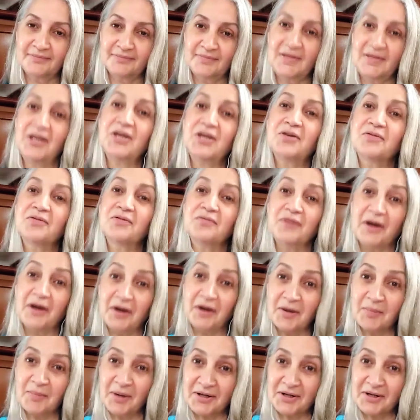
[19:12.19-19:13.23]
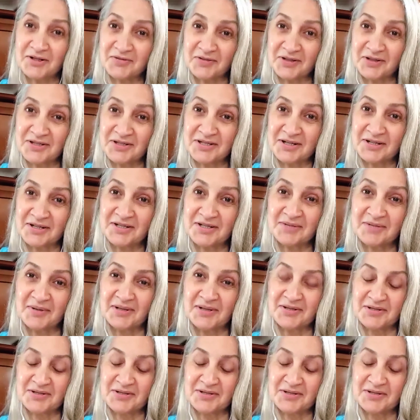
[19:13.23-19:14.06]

Thank you very much for listening to my